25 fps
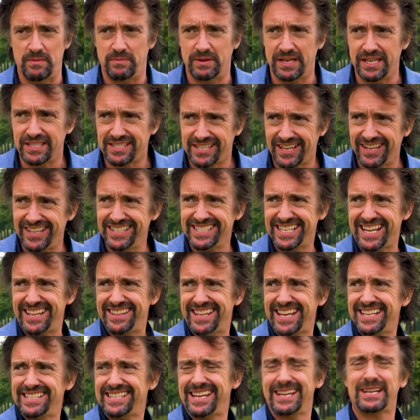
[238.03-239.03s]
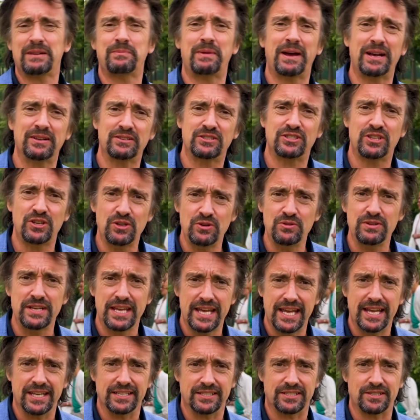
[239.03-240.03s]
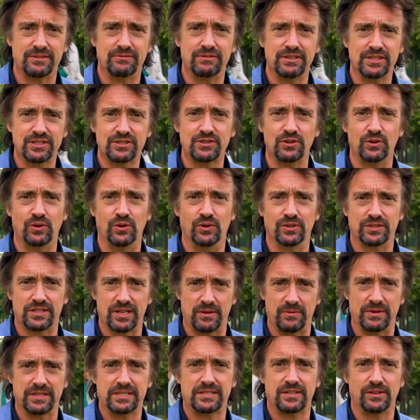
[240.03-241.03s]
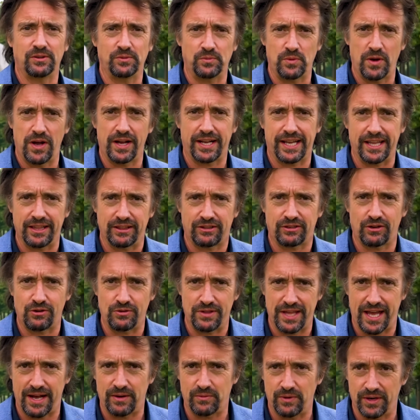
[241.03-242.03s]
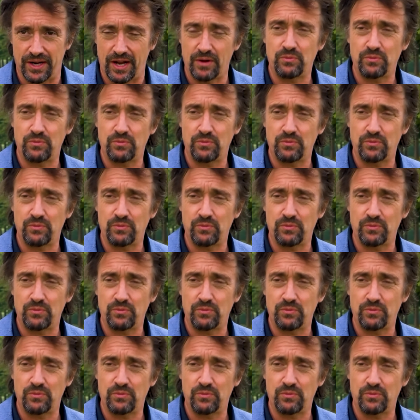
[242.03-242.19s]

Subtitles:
but it turns out they take about 2 years to restore, so we're still working through that one.